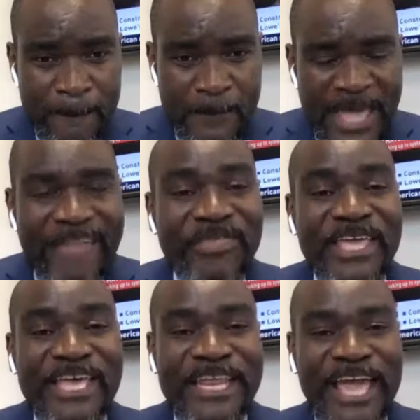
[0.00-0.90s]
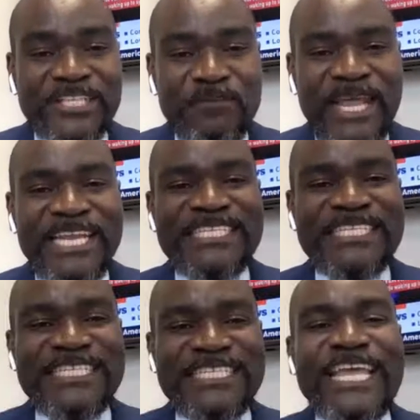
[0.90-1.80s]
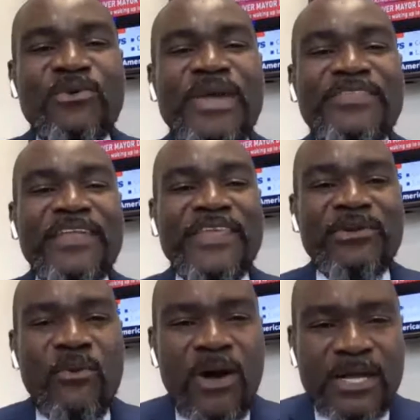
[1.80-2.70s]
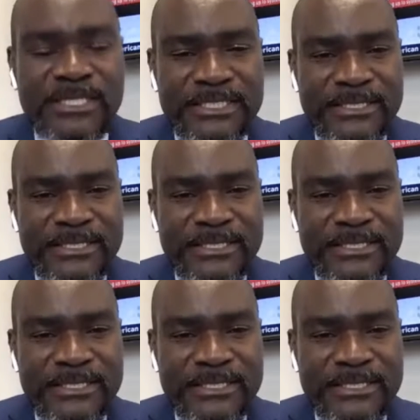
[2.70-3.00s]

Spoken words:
And they can explain it in any way that they want.